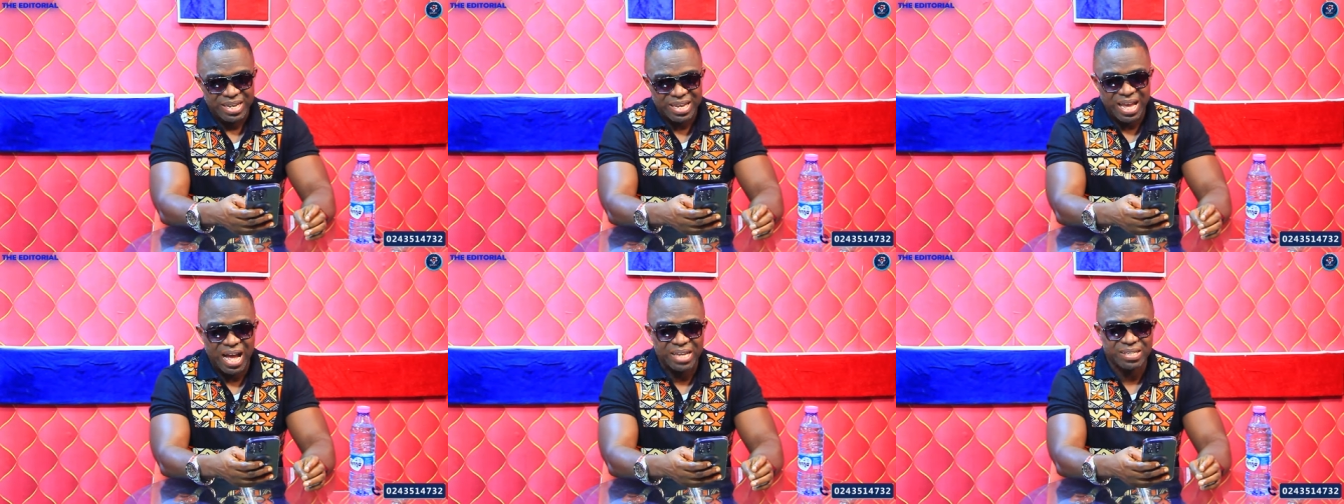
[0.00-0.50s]

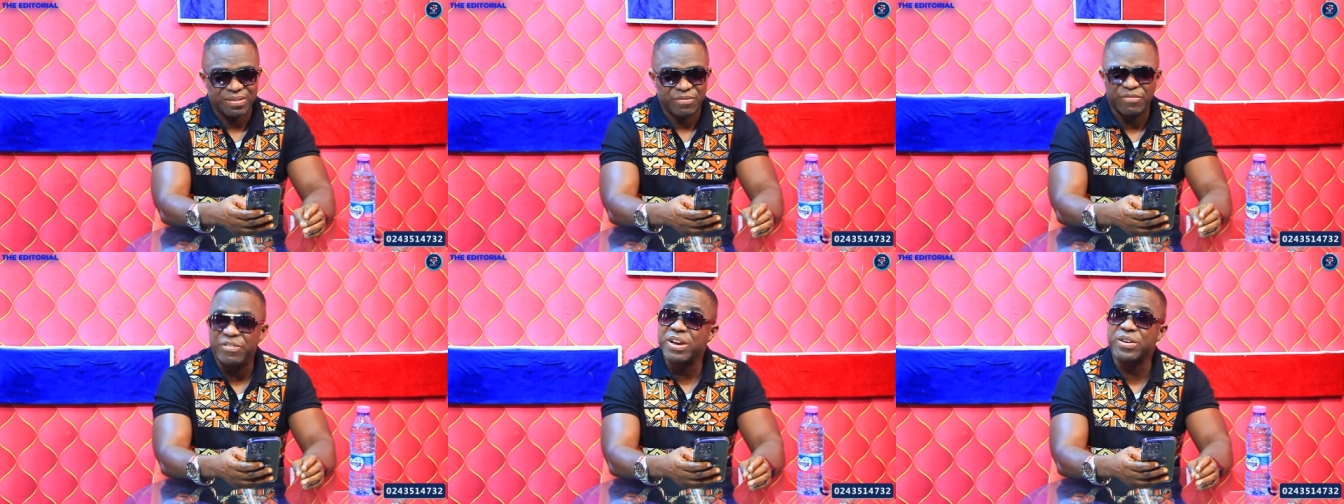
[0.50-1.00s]
he has
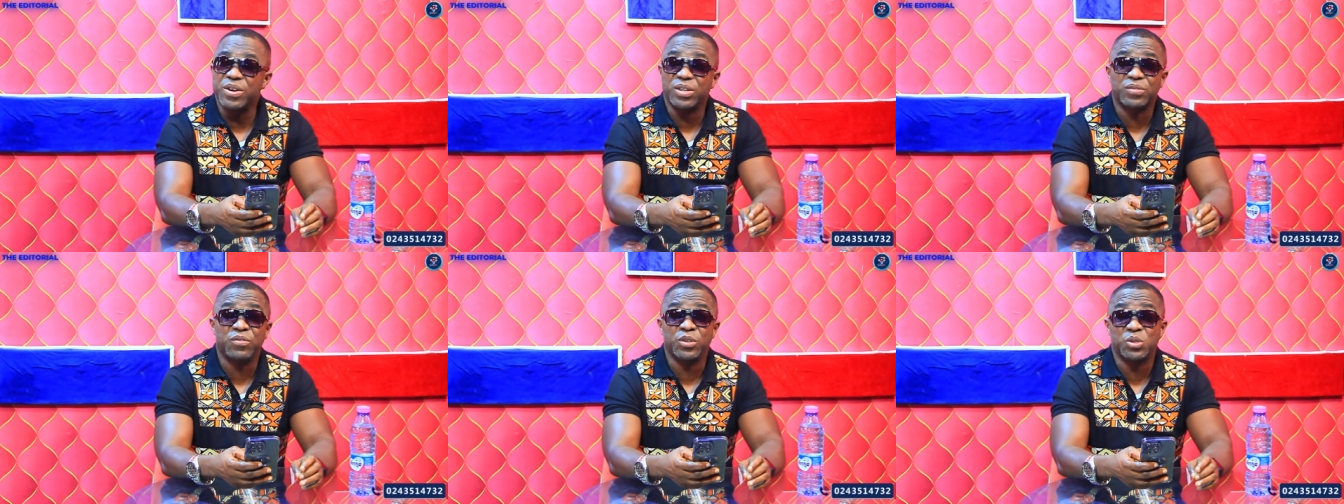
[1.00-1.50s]

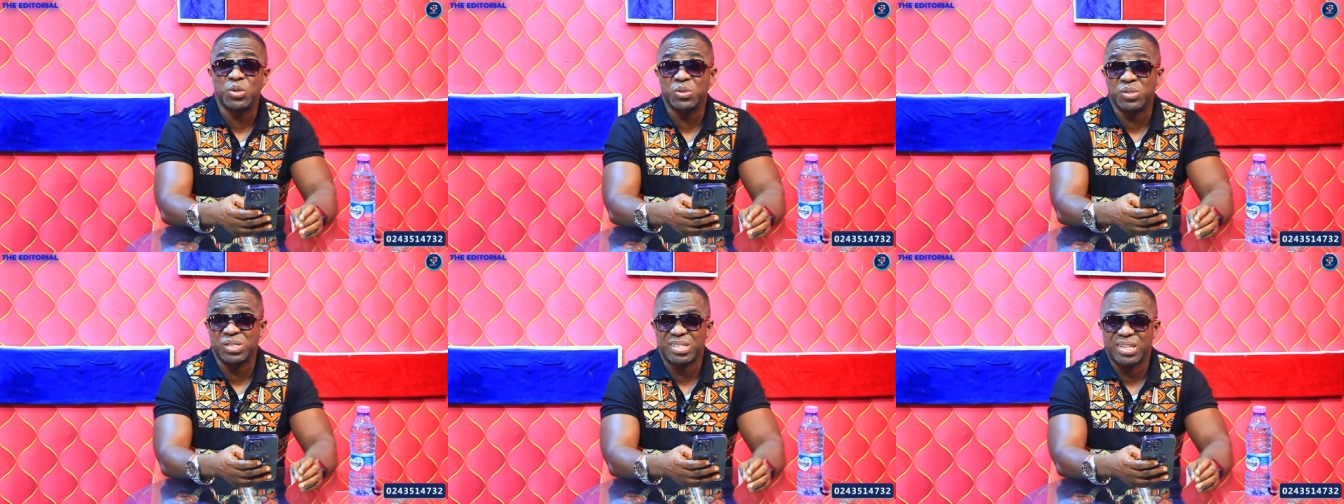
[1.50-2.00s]
various
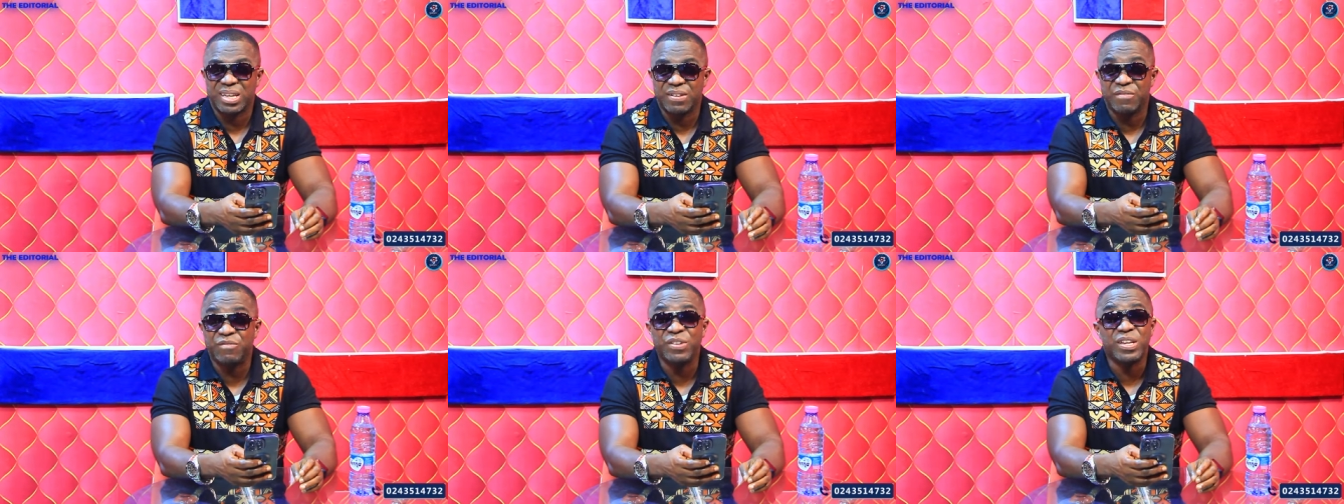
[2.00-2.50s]
photos,
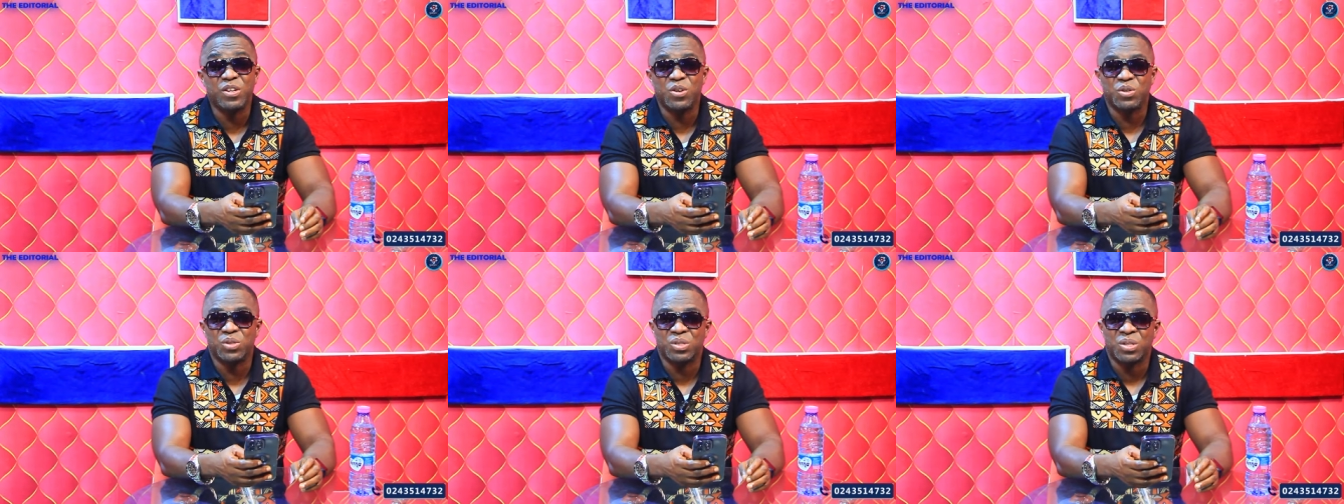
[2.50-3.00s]

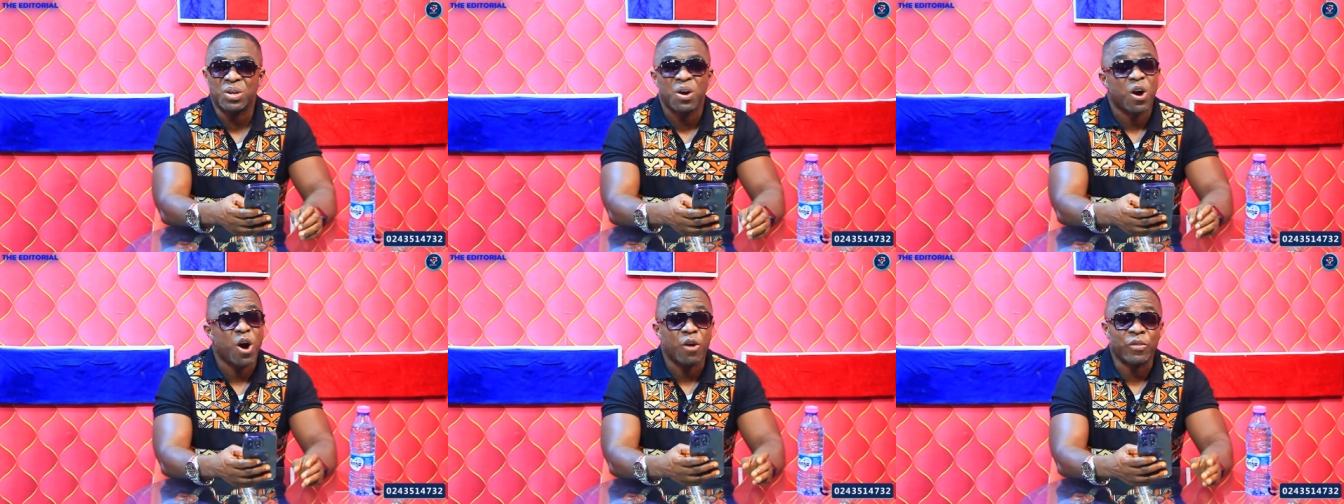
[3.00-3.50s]
videos
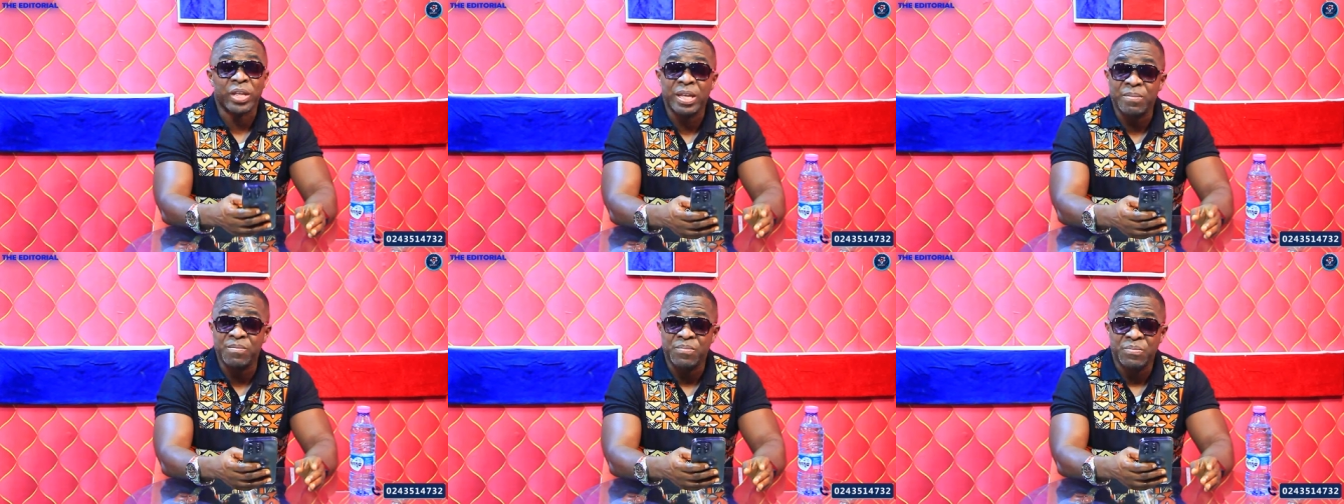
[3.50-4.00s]
of
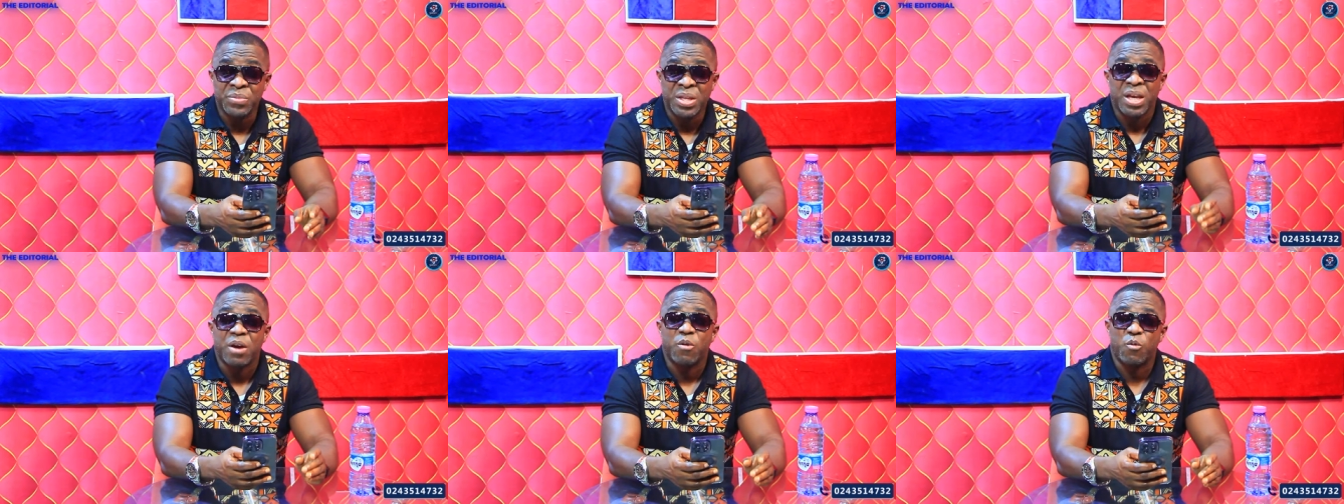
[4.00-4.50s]
him
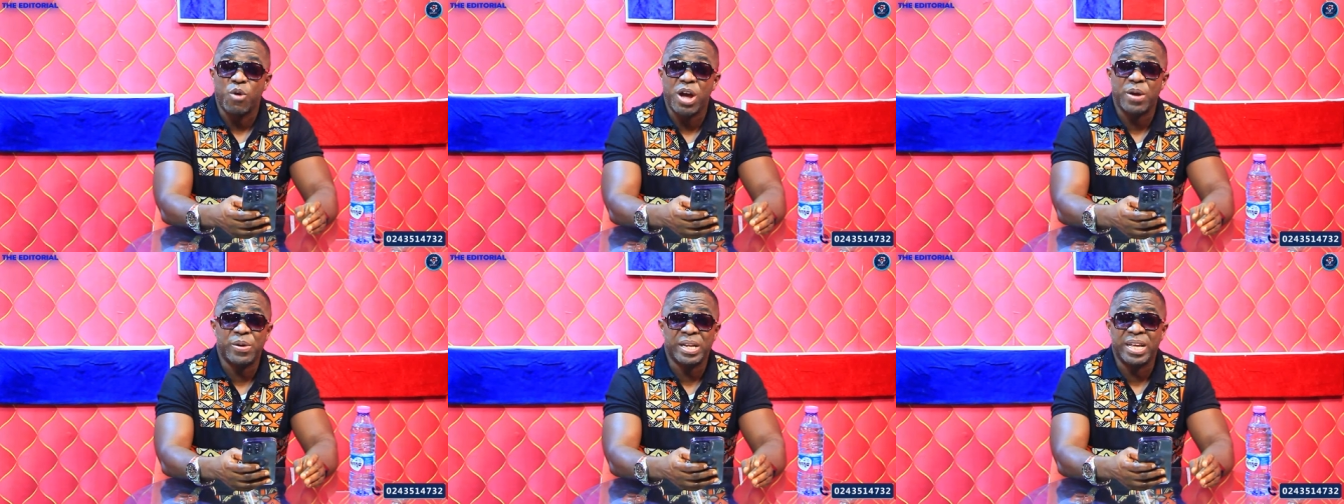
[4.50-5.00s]

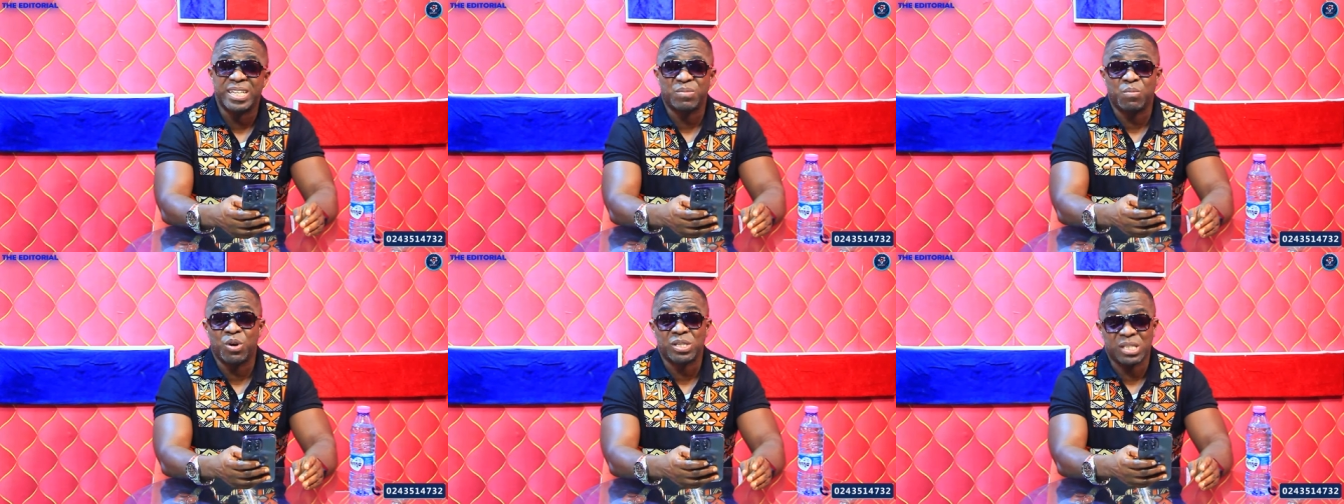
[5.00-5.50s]
wearing his
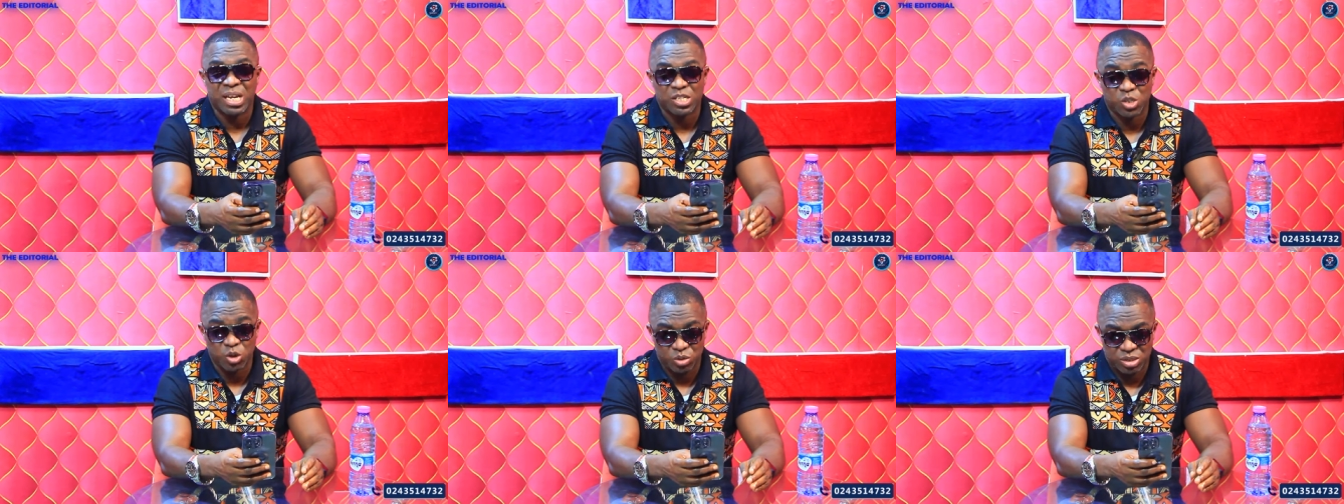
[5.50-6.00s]
boxer
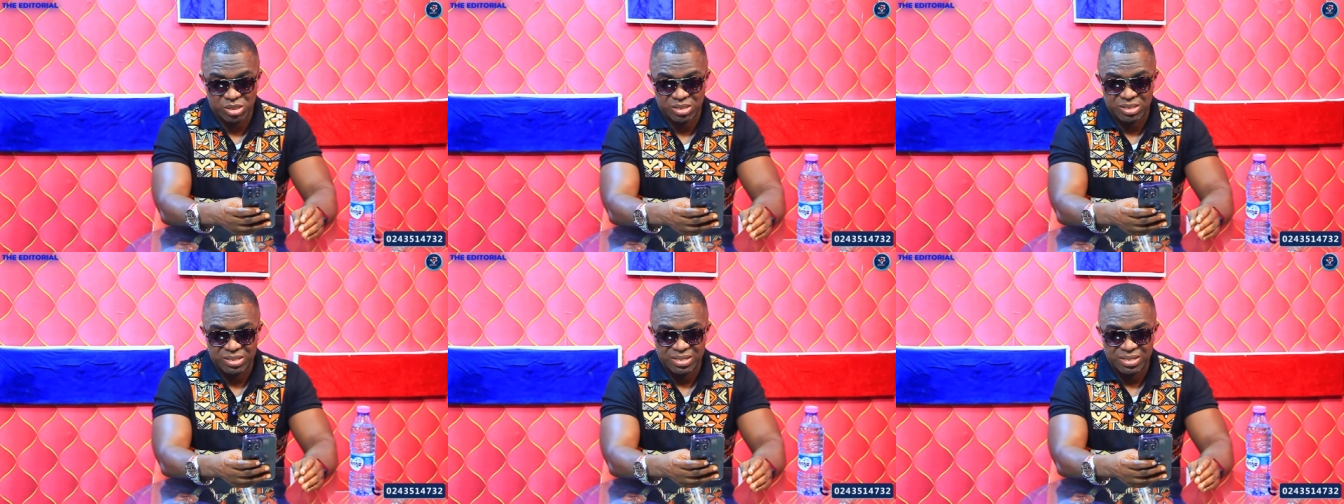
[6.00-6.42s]
shorts.